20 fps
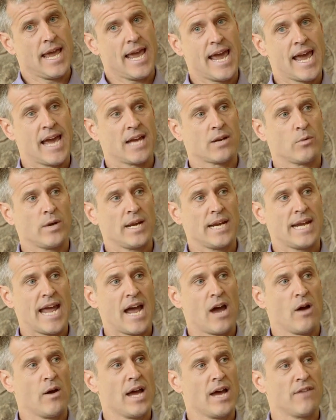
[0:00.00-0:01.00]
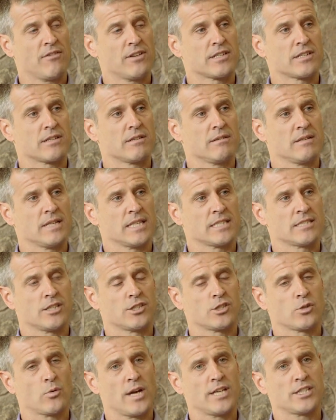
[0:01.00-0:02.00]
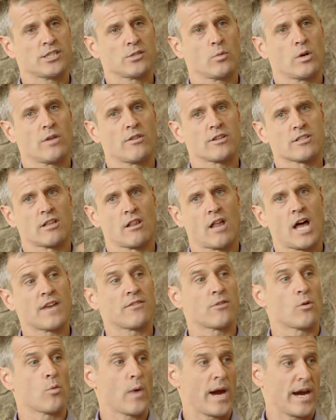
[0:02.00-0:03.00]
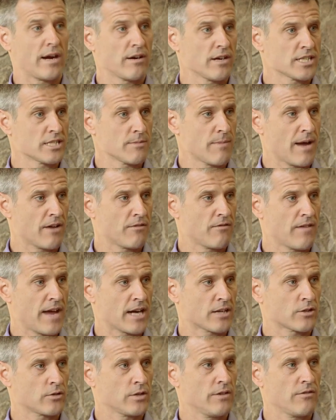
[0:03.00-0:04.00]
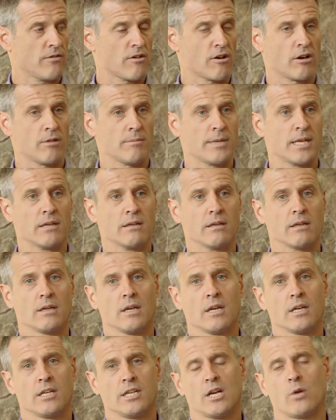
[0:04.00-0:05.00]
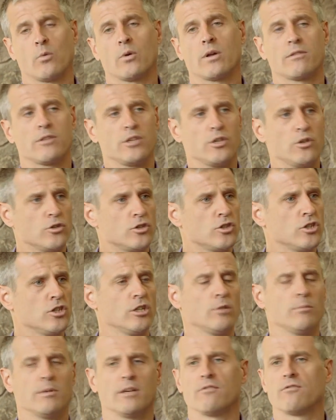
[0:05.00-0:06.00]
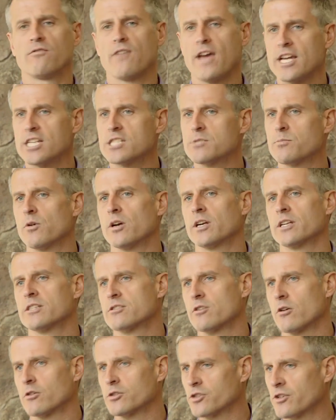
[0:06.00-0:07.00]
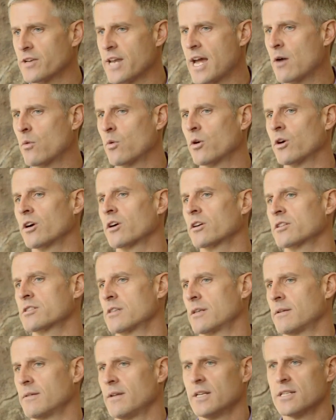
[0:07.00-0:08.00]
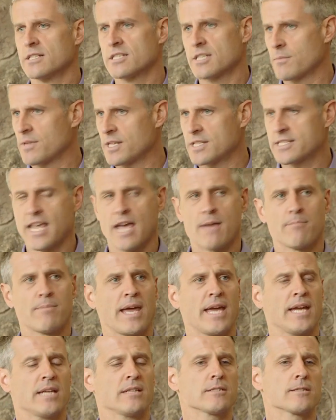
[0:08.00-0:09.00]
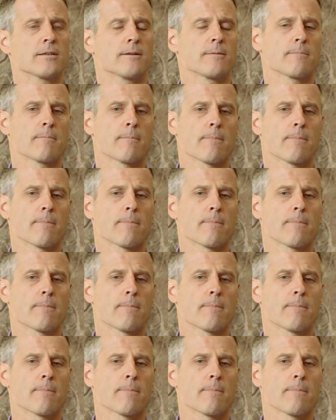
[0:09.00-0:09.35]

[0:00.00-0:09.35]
And we now have a situation where there's a lot of awareness about factory farming, with YouTube and Facebook and social networks and some of these campaigns.